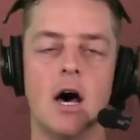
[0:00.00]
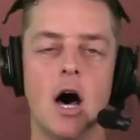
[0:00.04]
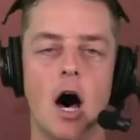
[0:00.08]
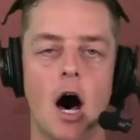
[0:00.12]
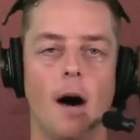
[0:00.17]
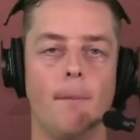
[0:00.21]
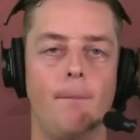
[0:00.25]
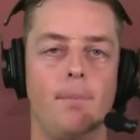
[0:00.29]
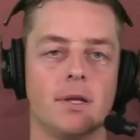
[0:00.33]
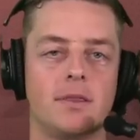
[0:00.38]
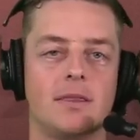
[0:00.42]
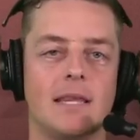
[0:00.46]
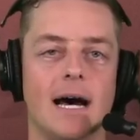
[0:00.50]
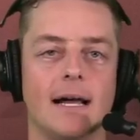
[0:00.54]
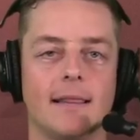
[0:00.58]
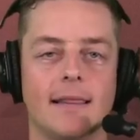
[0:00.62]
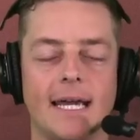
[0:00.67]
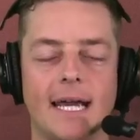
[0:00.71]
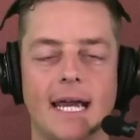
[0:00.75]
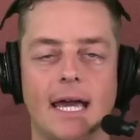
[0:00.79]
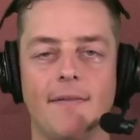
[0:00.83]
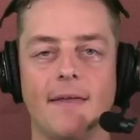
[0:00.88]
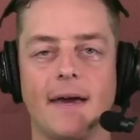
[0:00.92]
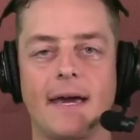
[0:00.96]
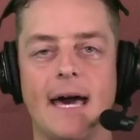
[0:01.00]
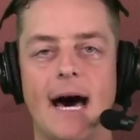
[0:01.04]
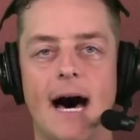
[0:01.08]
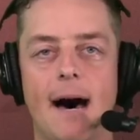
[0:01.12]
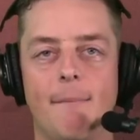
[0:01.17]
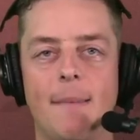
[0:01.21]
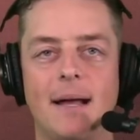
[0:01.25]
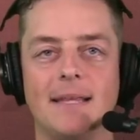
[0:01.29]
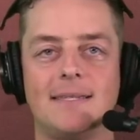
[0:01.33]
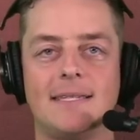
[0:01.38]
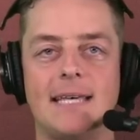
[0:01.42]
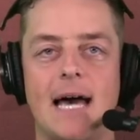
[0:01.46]
I'll put that link in the
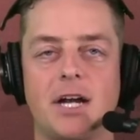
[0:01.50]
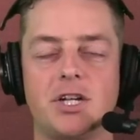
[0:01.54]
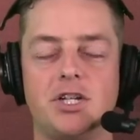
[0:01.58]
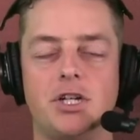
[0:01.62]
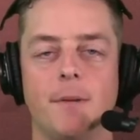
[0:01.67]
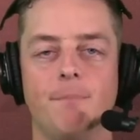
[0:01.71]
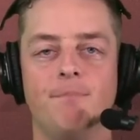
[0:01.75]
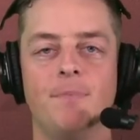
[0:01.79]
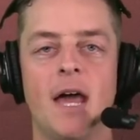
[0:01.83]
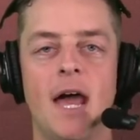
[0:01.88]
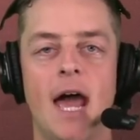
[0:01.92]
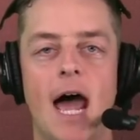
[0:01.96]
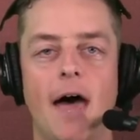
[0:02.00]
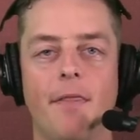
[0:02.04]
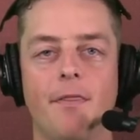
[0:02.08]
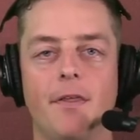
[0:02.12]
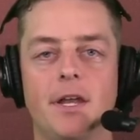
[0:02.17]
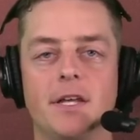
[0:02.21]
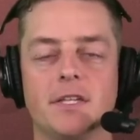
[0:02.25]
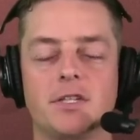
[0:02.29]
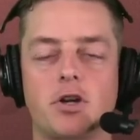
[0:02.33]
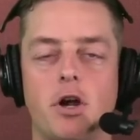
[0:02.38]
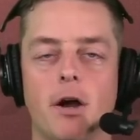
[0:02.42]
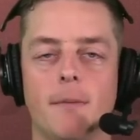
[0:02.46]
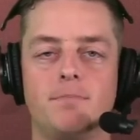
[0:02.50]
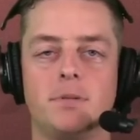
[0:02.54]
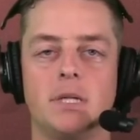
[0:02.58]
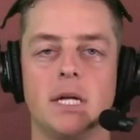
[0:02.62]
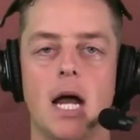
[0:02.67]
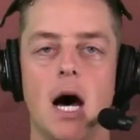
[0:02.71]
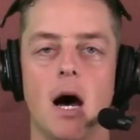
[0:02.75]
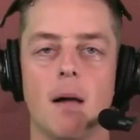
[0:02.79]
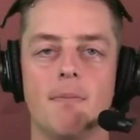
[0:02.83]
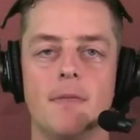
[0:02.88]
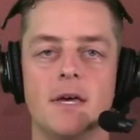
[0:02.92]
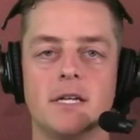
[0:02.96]
comment section and the description
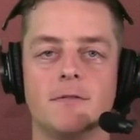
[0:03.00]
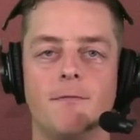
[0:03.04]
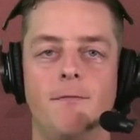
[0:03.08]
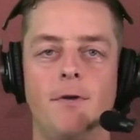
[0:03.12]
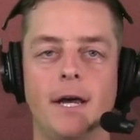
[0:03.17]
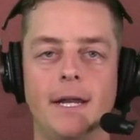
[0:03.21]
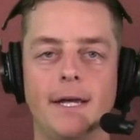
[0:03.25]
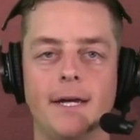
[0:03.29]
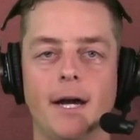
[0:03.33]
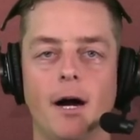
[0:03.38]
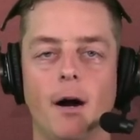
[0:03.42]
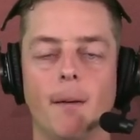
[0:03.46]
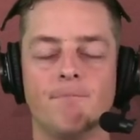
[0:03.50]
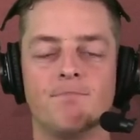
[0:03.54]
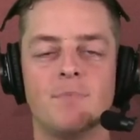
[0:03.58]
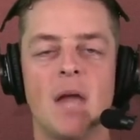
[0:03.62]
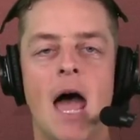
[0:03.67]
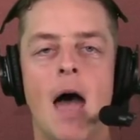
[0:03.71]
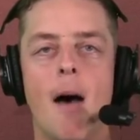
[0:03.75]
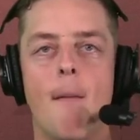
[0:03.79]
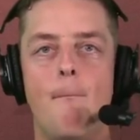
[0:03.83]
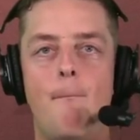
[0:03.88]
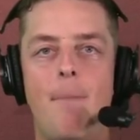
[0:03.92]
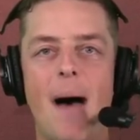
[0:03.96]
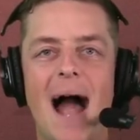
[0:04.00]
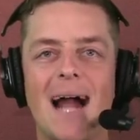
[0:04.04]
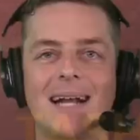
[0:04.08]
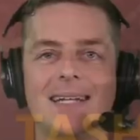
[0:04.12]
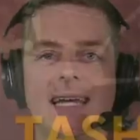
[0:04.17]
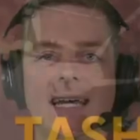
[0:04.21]
of this video. Back